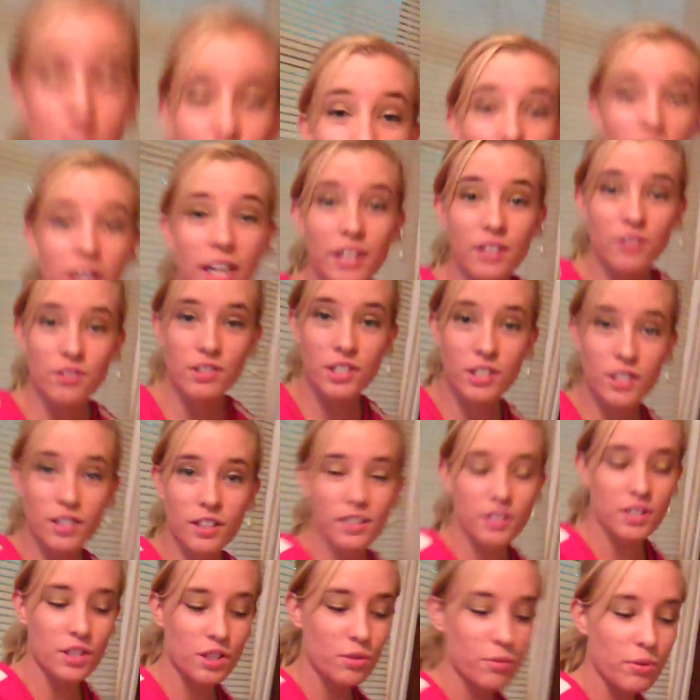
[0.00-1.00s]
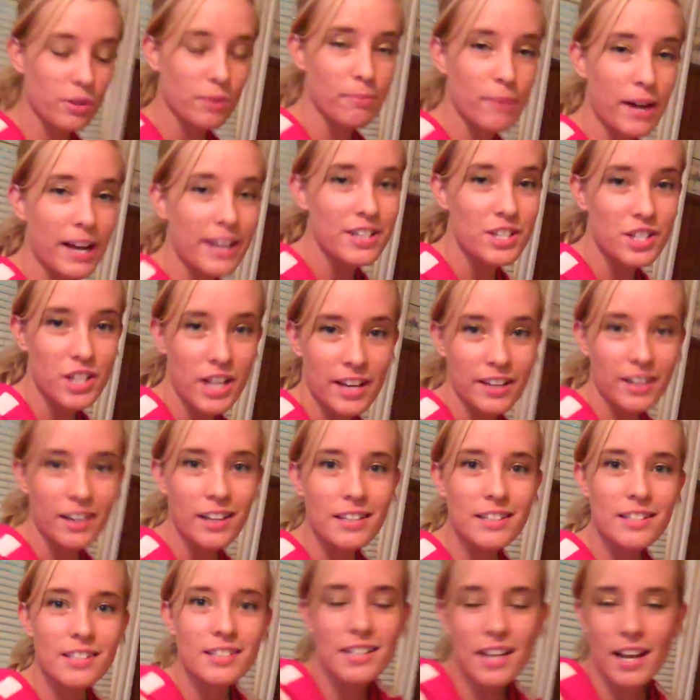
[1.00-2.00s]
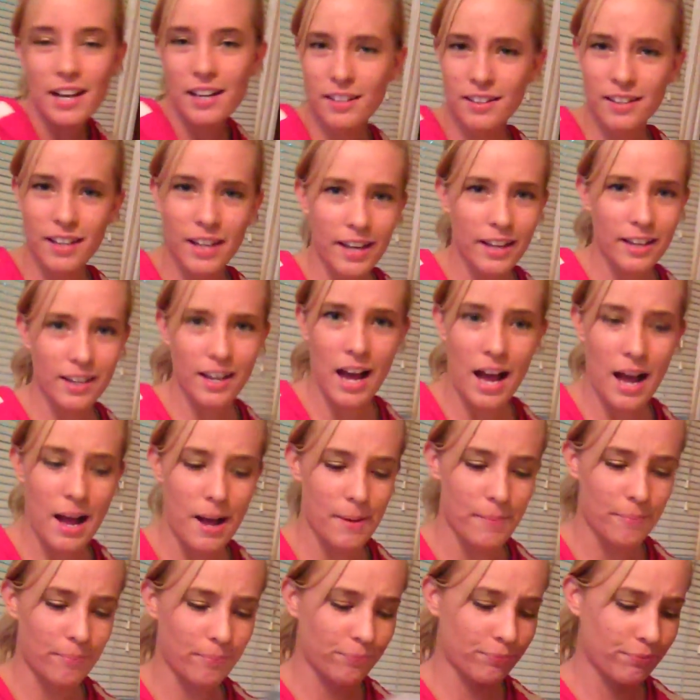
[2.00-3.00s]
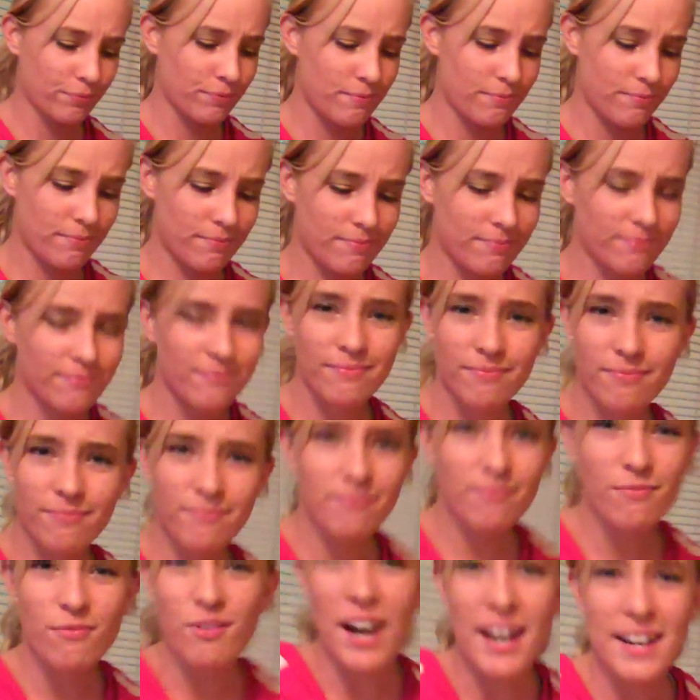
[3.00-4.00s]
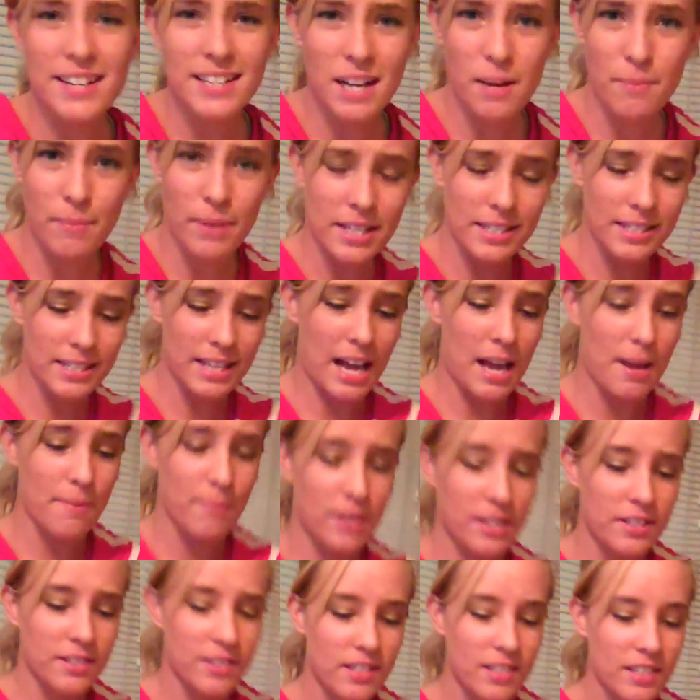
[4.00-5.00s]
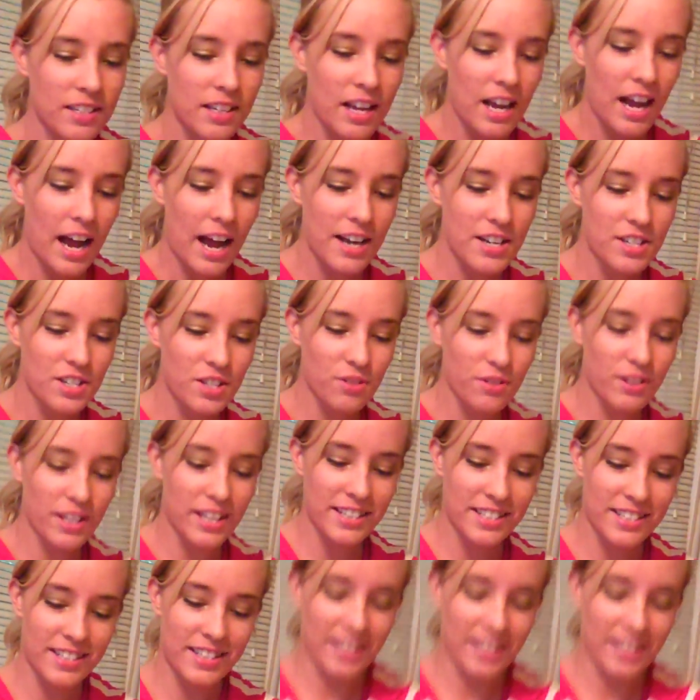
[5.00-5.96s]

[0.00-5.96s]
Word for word: is what I used to do with my agenda. Instead of like um writing down my assignments, I'd do this